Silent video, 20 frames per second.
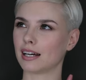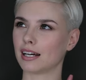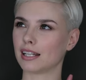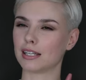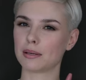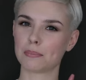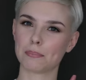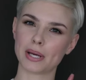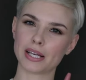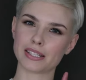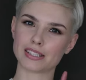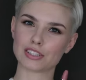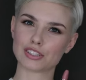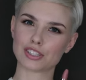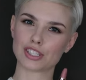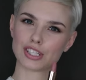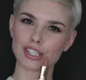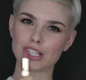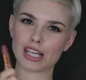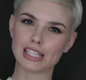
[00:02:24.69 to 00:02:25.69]
lip
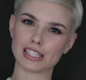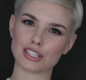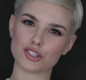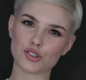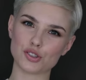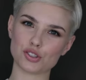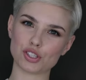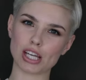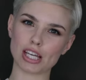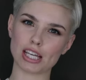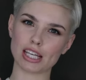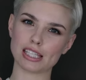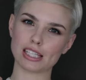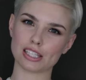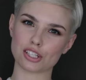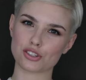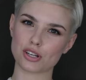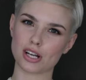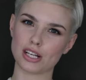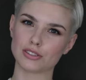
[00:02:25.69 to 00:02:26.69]
pencil and this shade
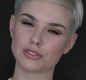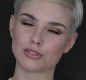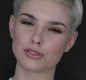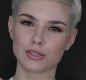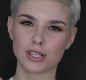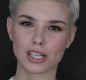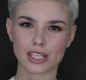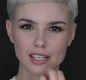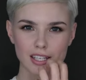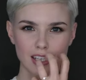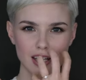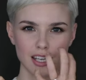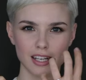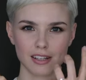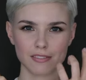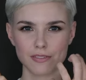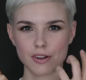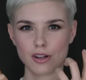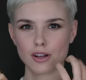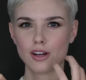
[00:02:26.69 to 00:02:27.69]
and trying to do like a kind of